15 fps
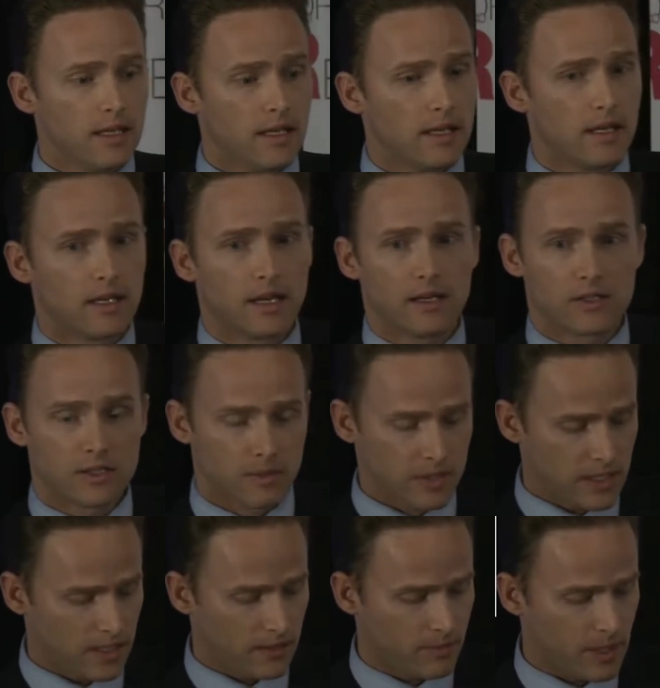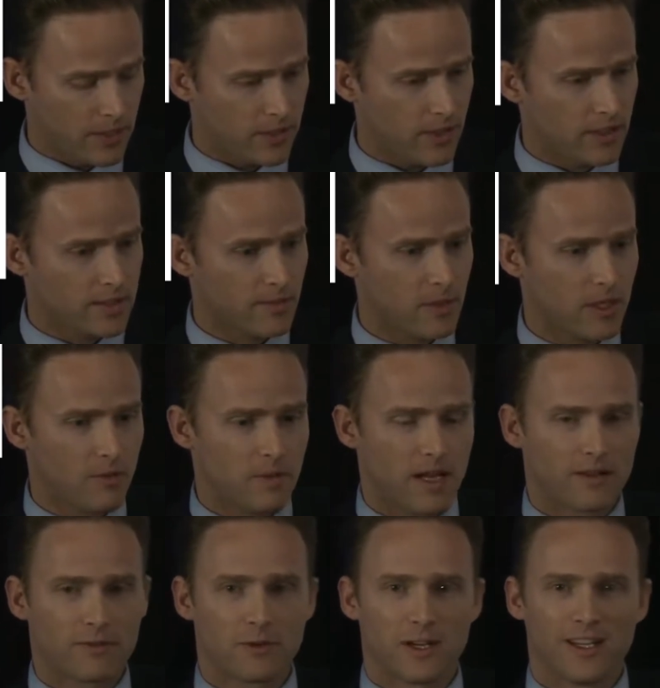And I know someone's taking a picture here, so I'm going to go
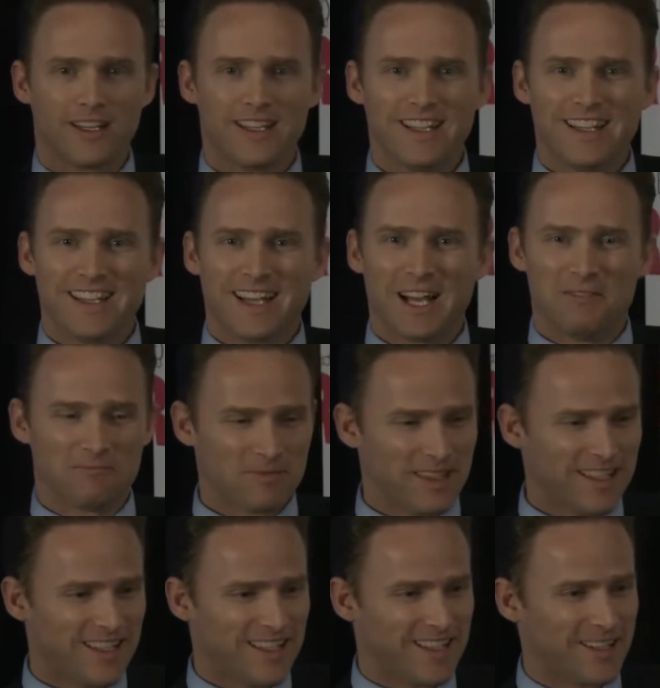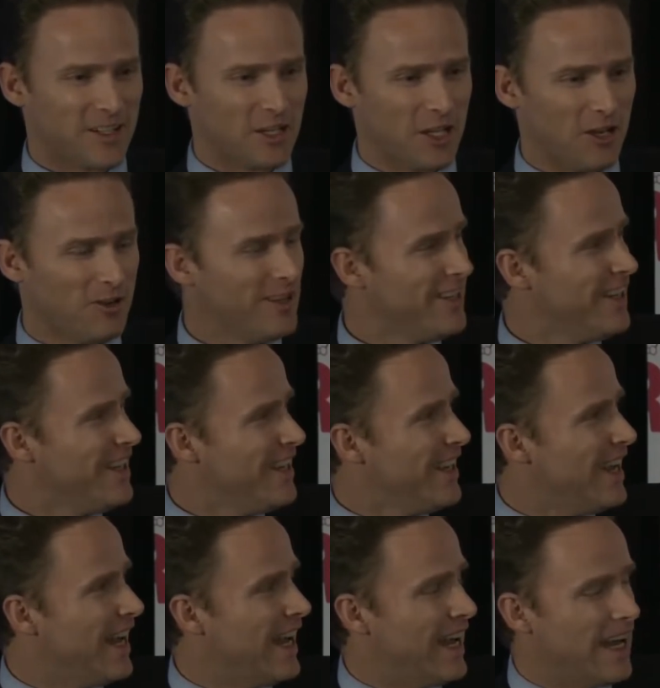back for you. There you
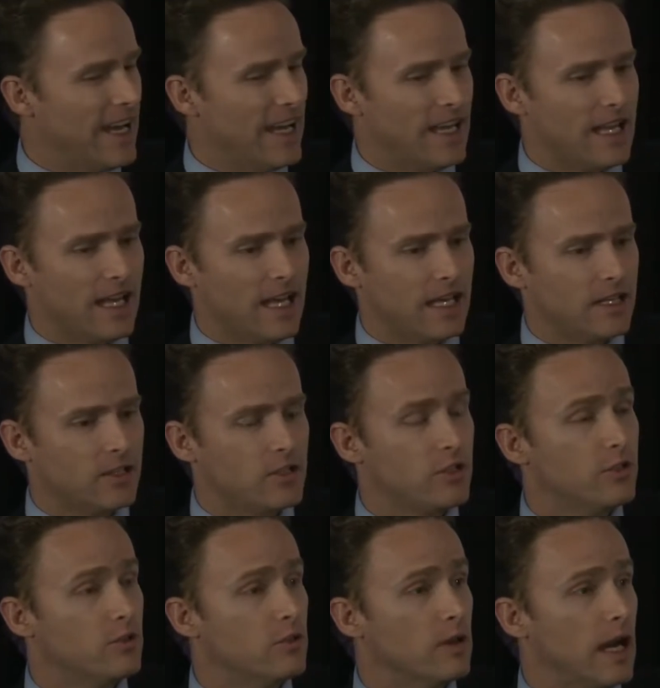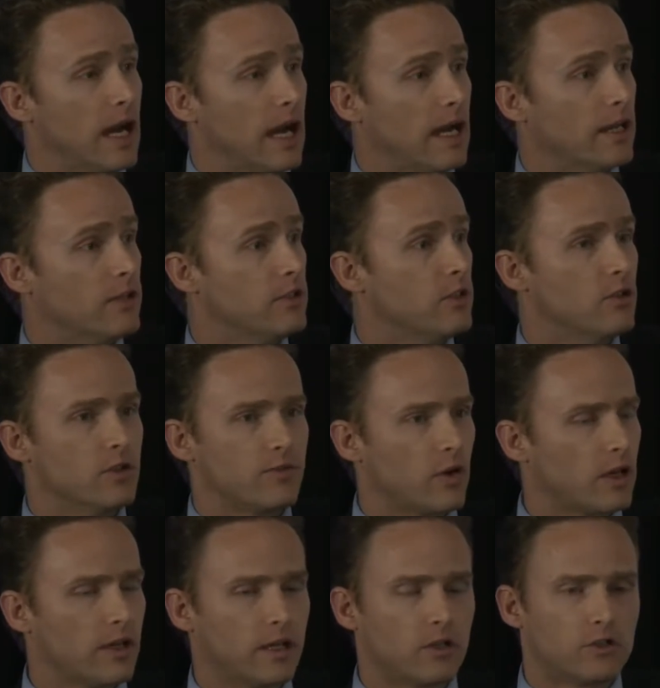go. To use for
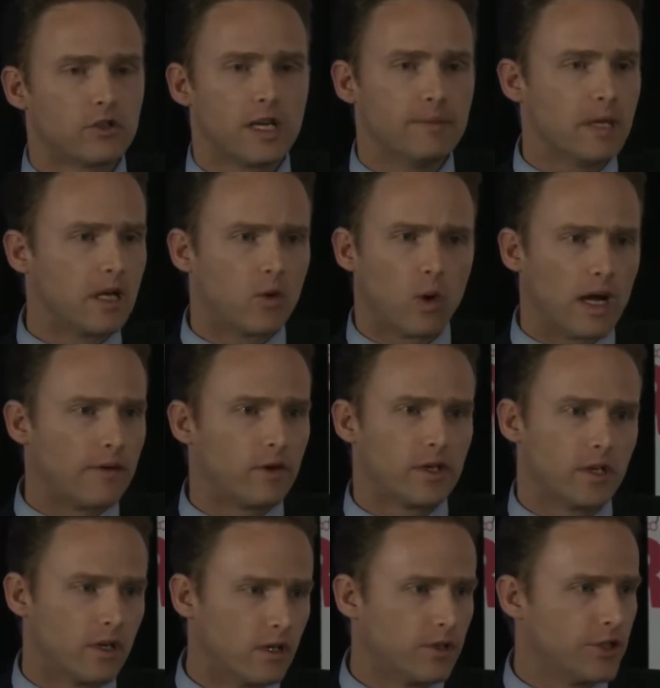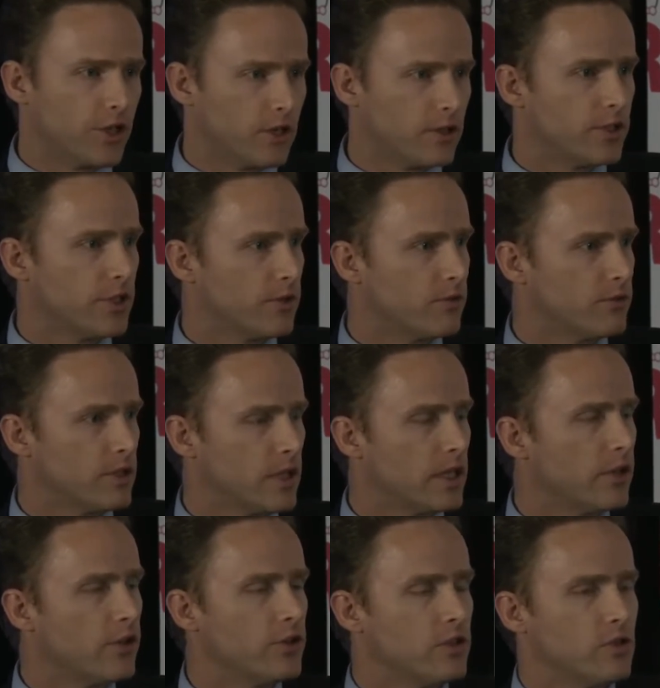clinical treatment or whatever your
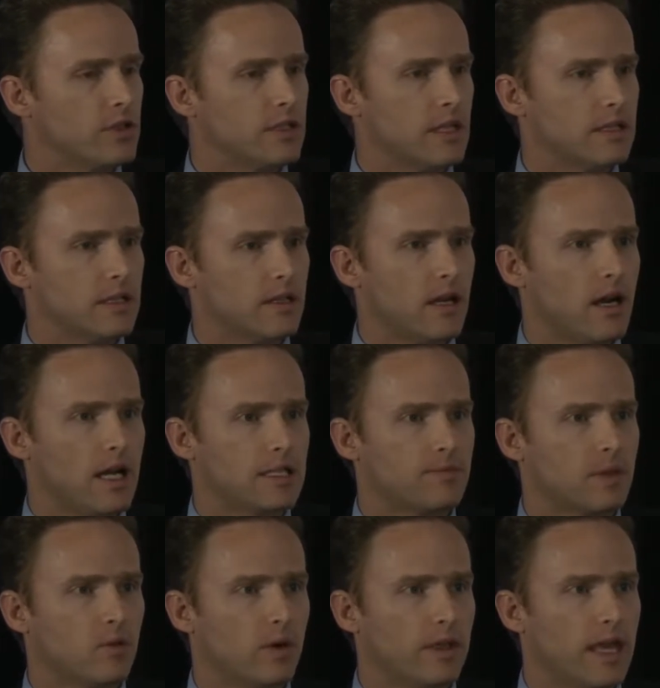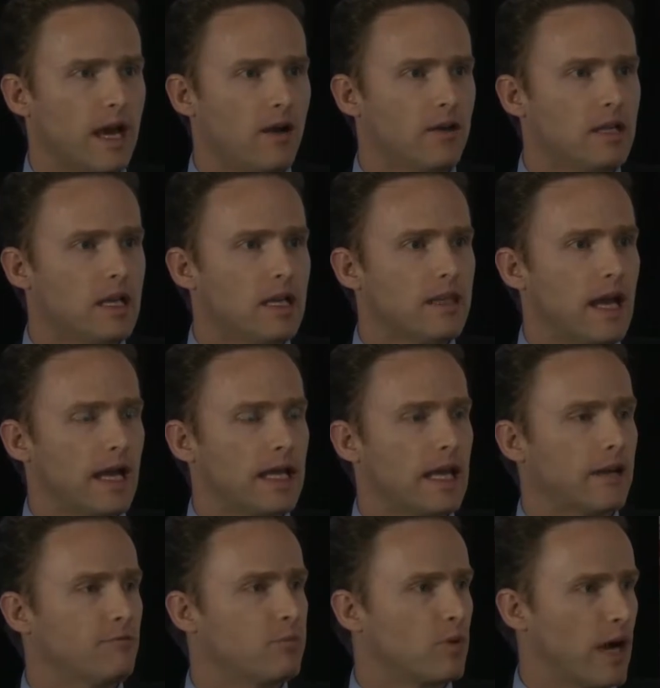clinical use is in the hospital without that kind
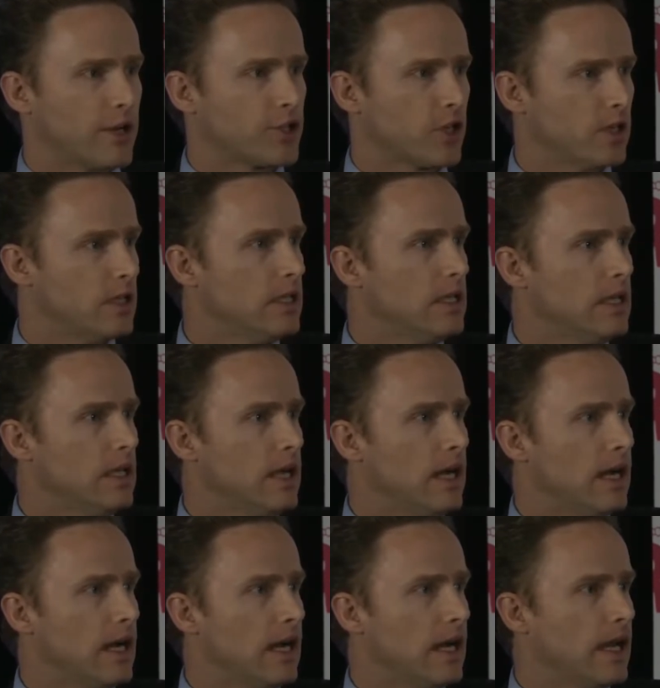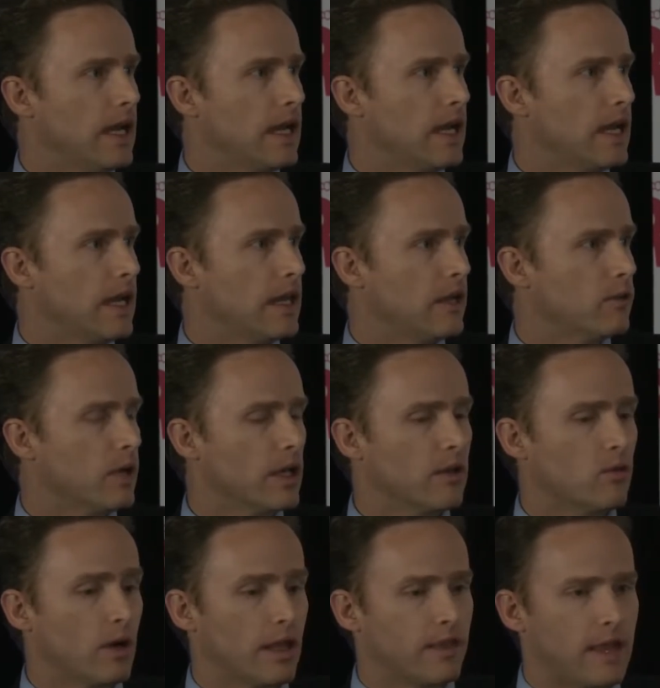of pressure. And I think really
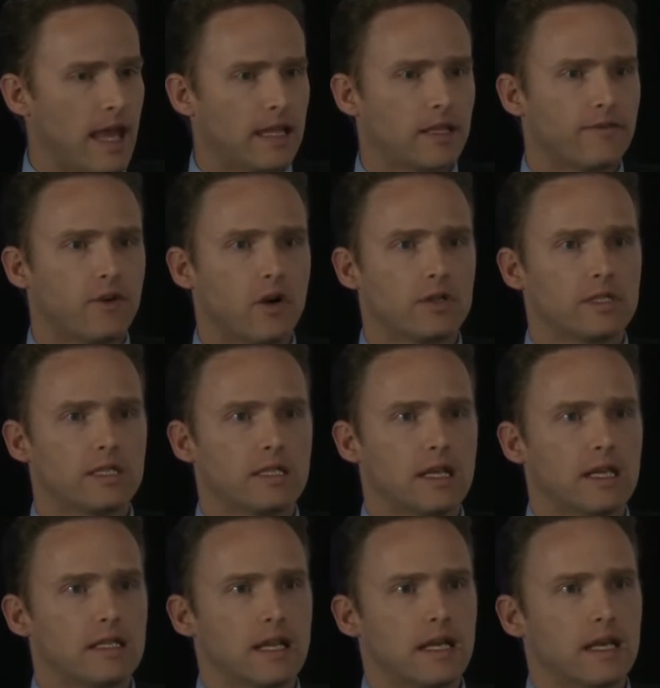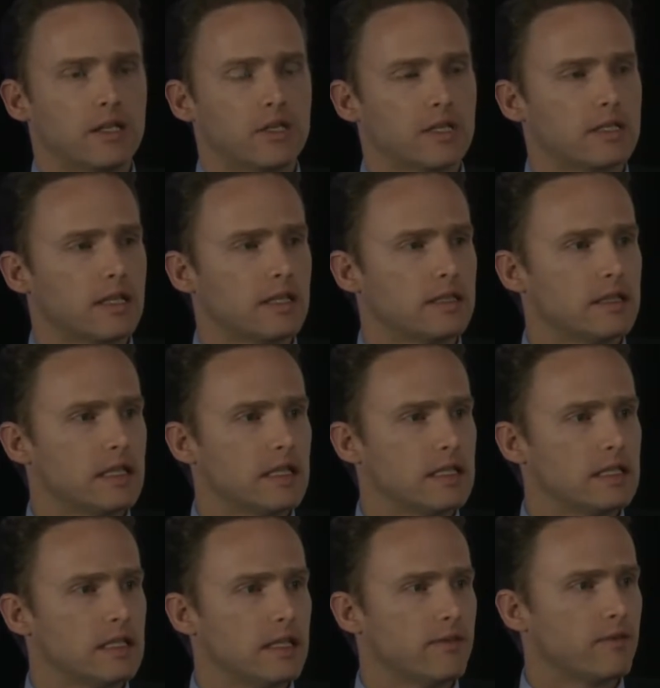want to thank the folks at NHSN and
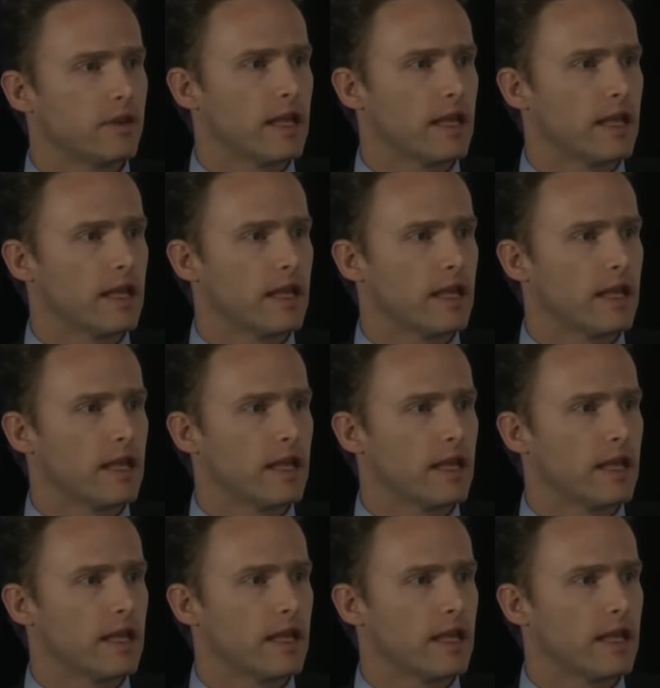CDC for